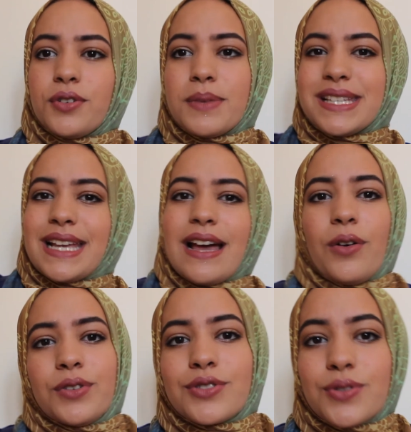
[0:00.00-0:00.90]
you're missing
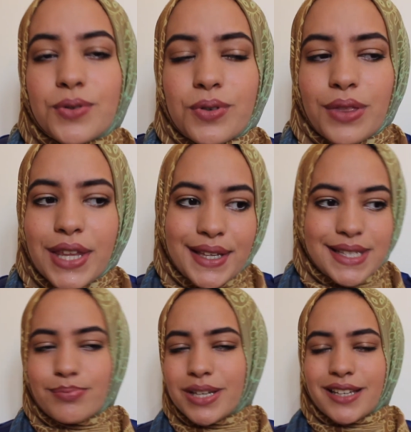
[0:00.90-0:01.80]
out on social
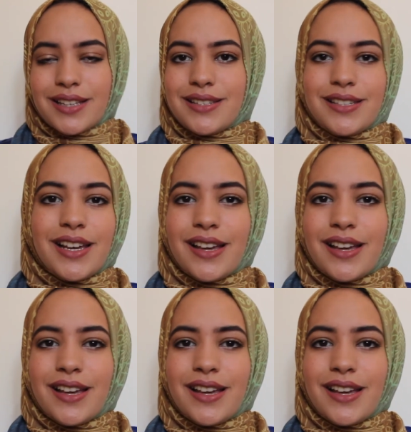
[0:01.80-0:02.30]
things, because